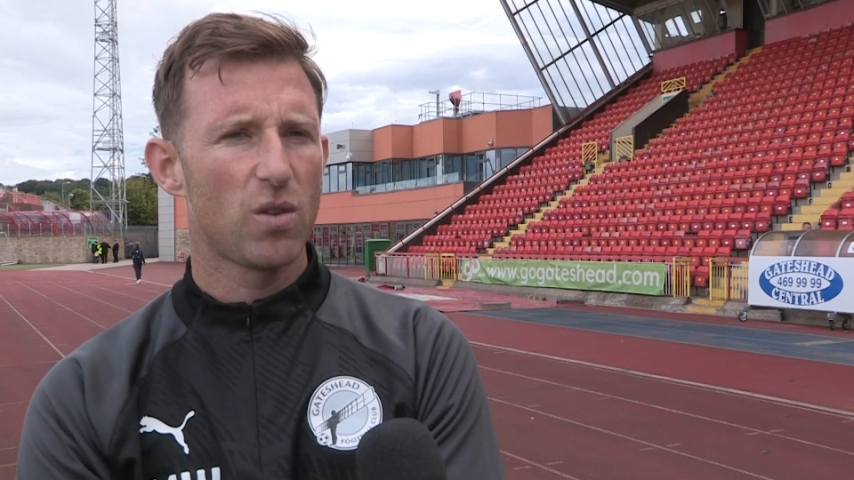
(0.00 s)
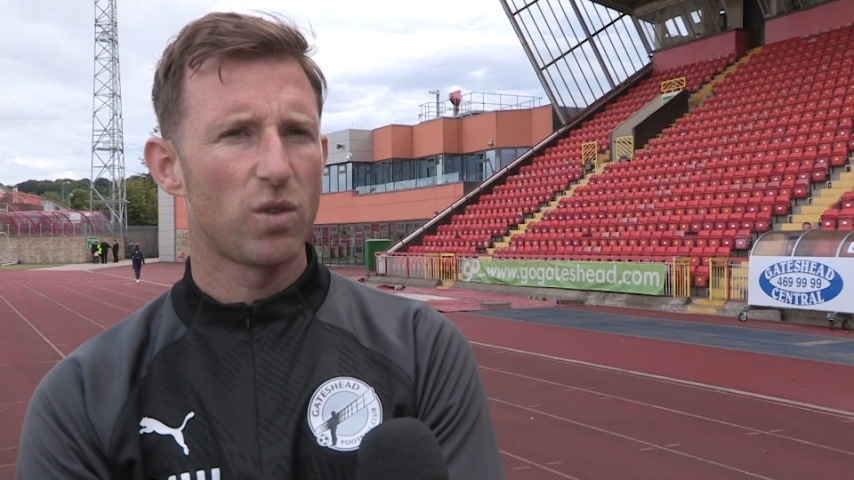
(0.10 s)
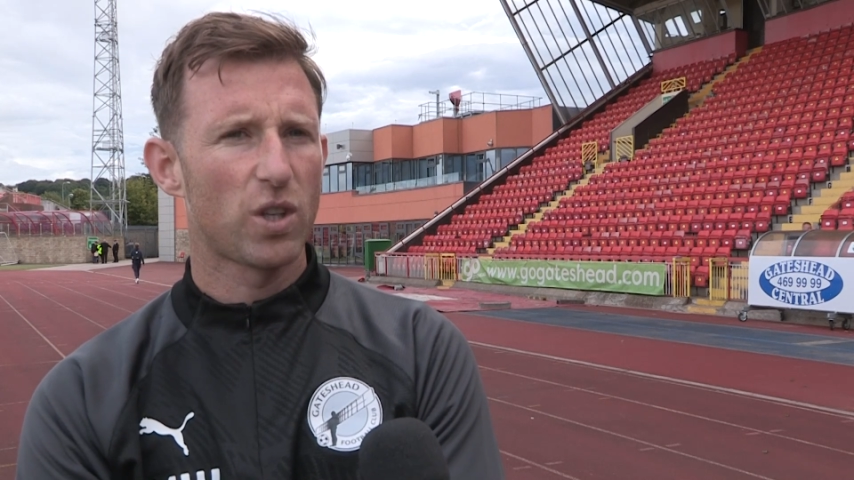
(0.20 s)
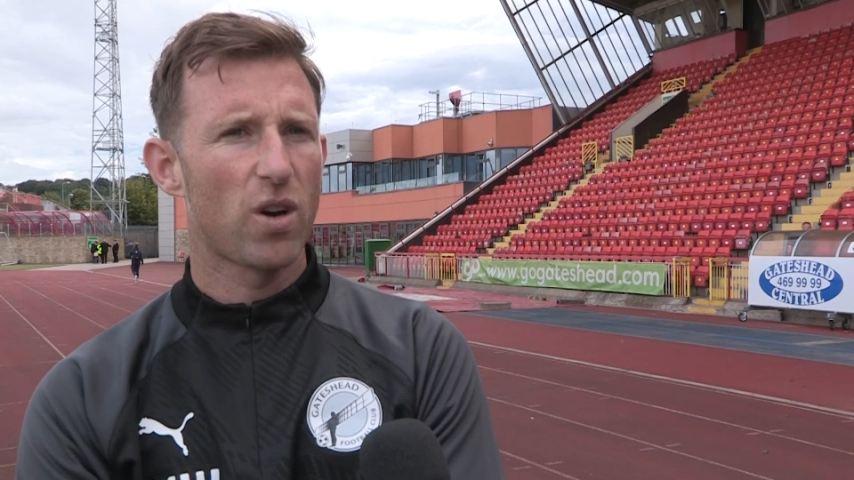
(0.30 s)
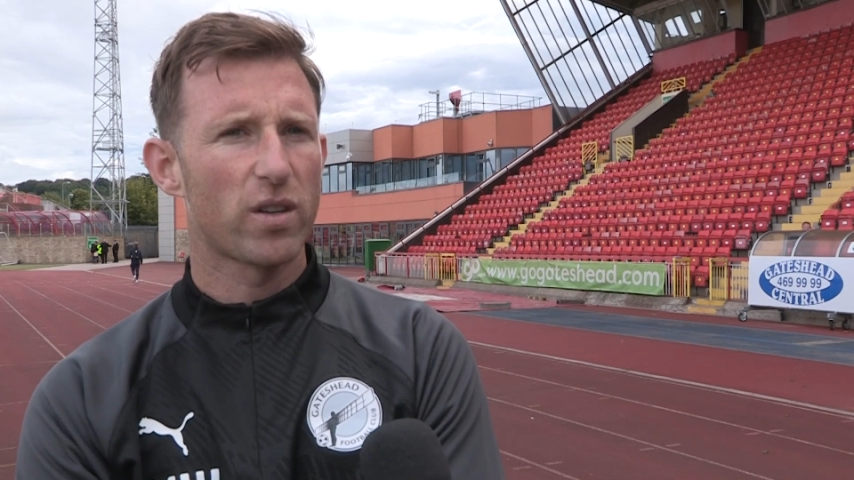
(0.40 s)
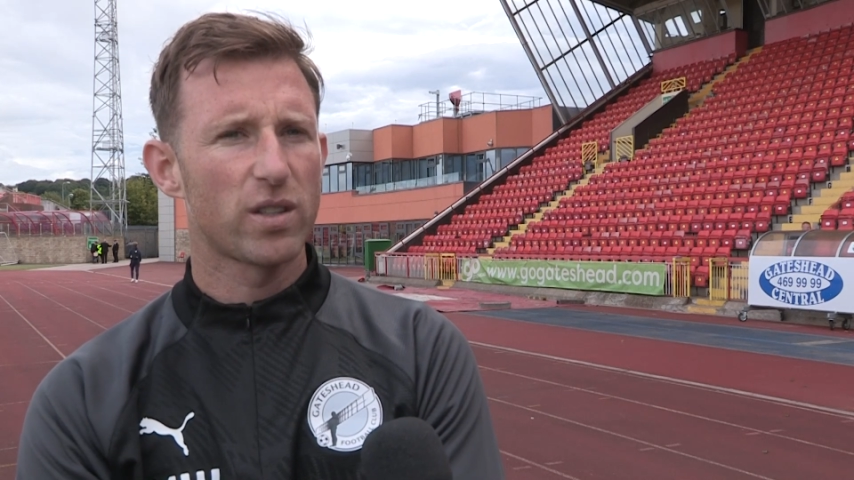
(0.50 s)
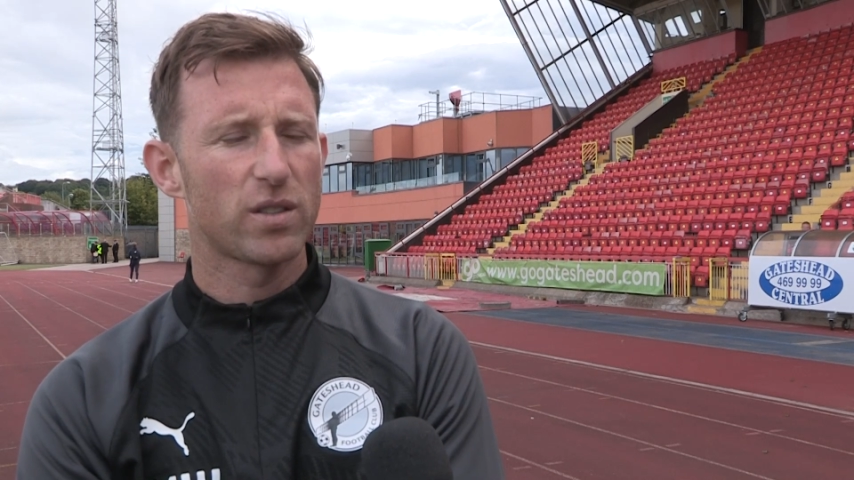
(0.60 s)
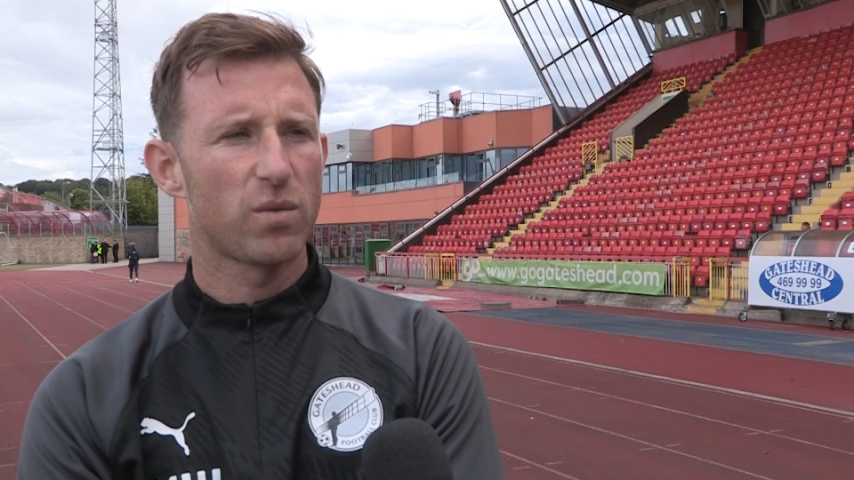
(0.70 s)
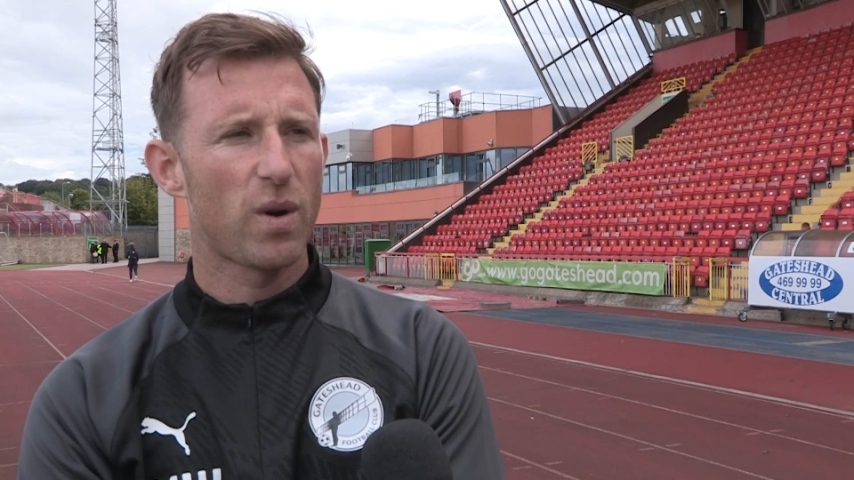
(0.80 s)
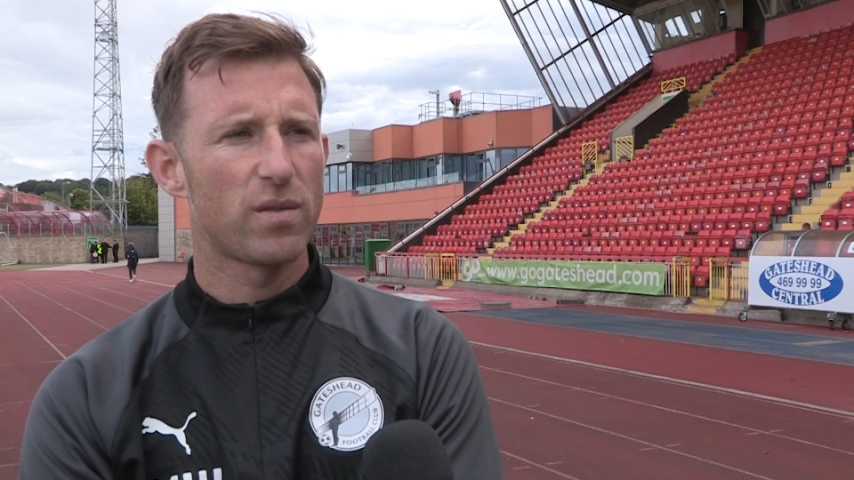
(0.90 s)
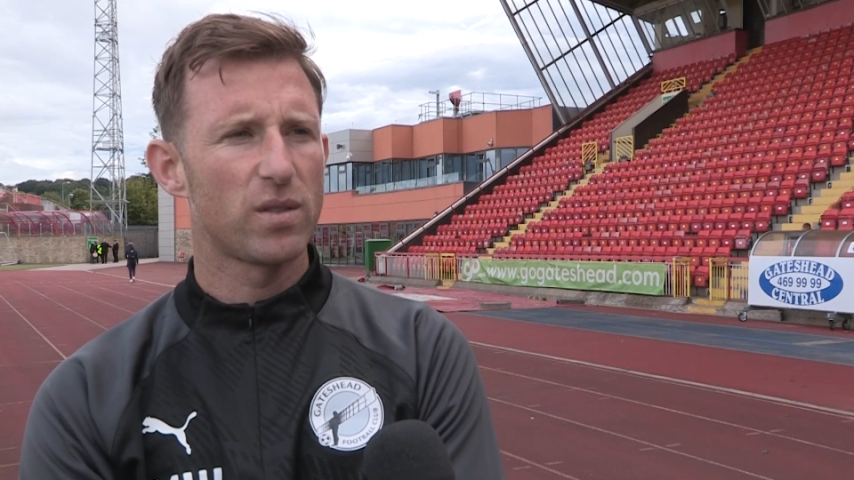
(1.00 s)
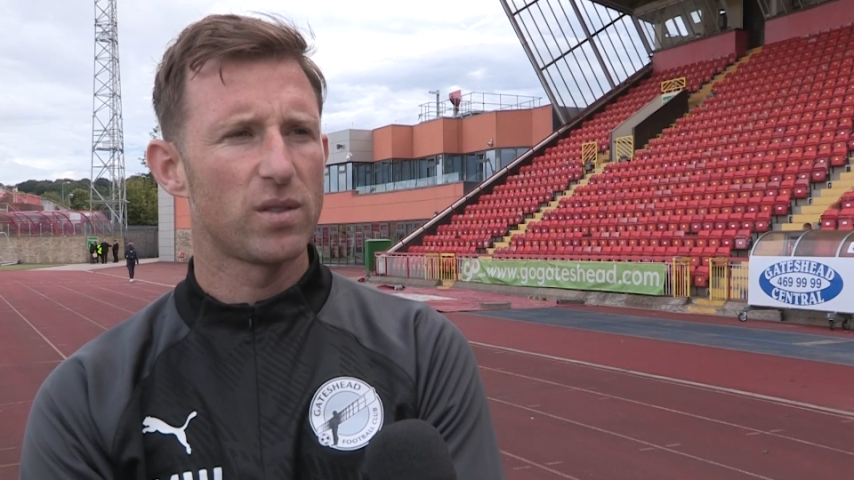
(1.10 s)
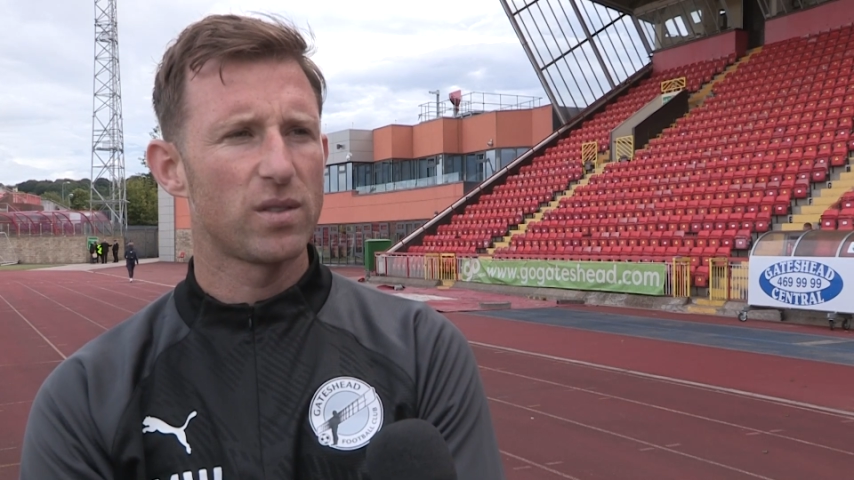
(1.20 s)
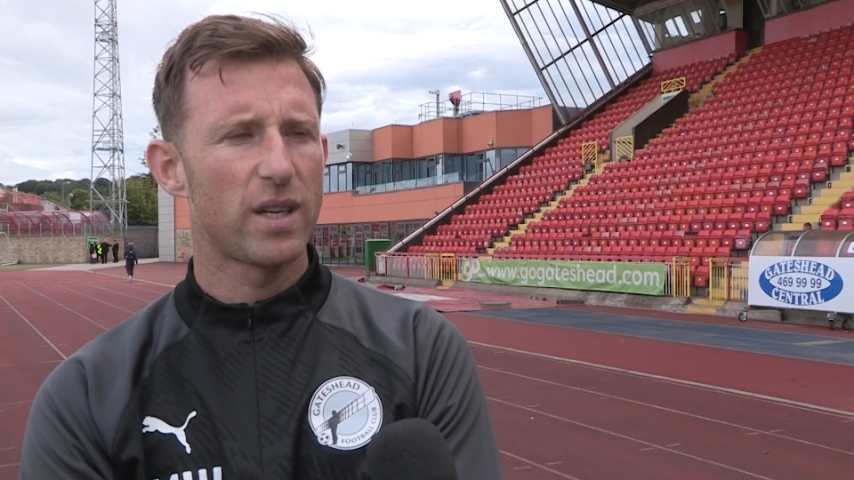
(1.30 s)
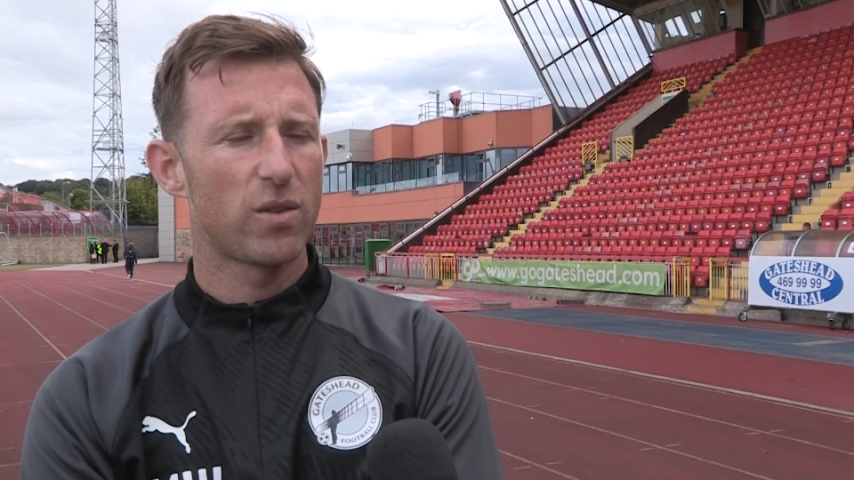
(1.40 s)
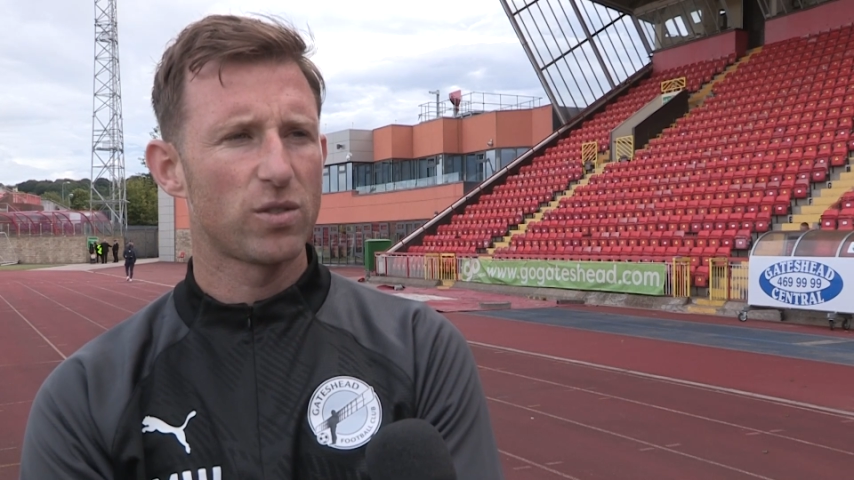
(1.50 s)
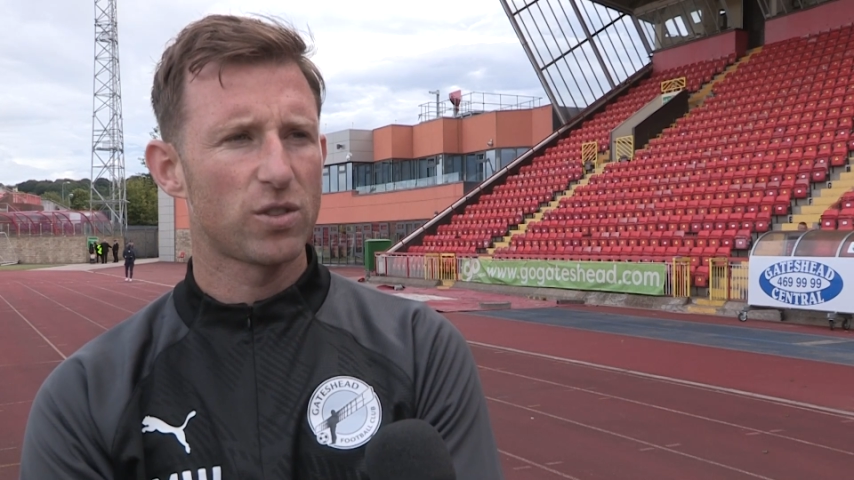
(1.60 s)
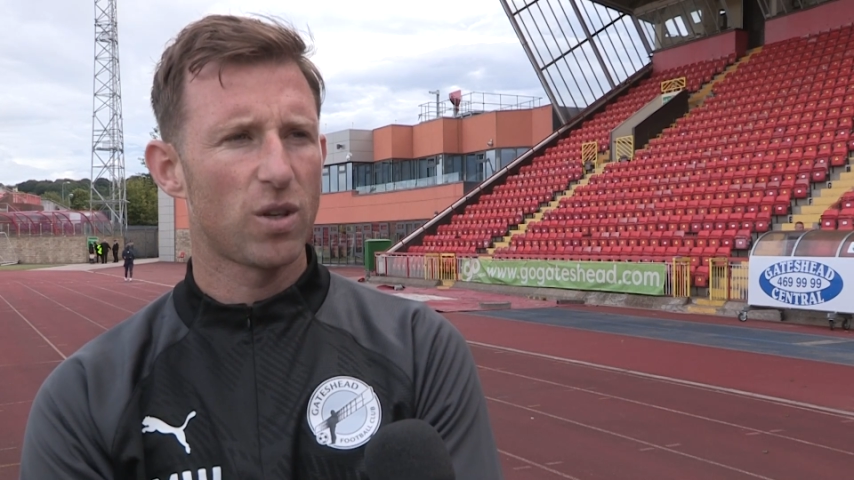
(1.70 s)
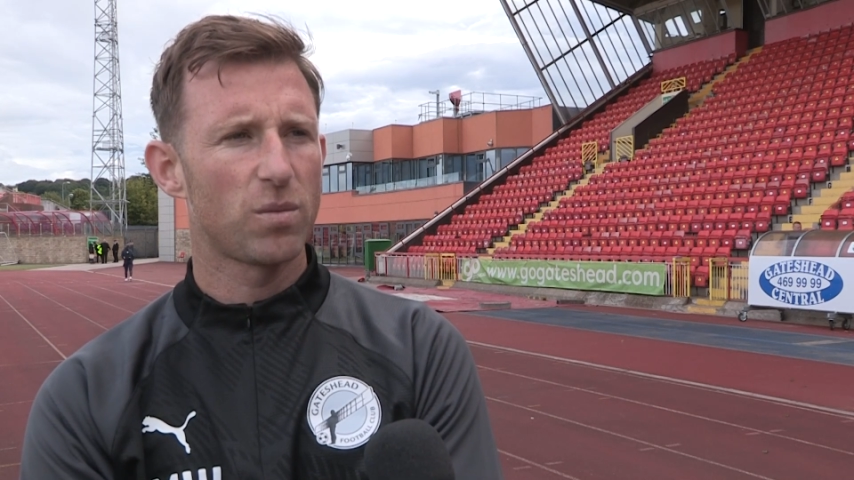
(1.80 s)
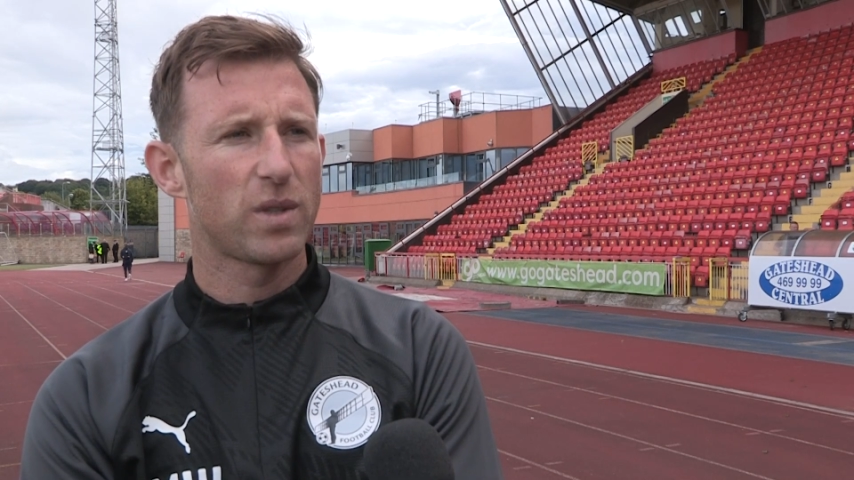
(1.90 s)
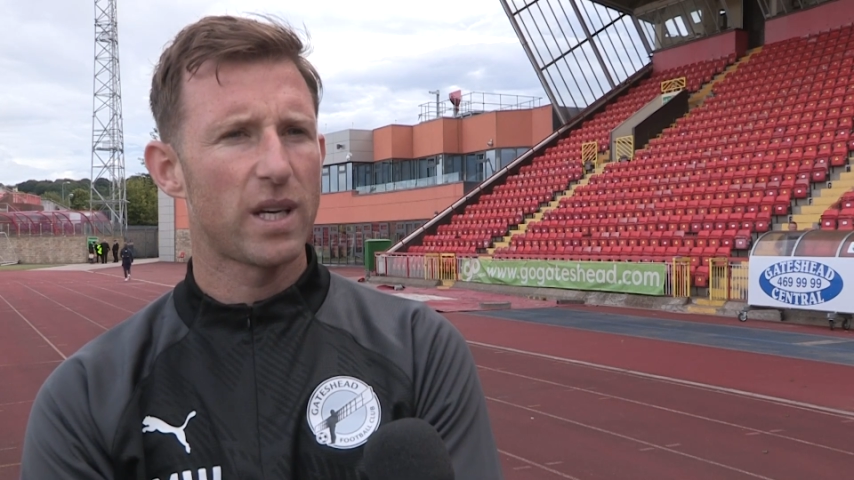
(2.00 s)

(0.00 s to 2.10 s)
regardless of whether they were on top,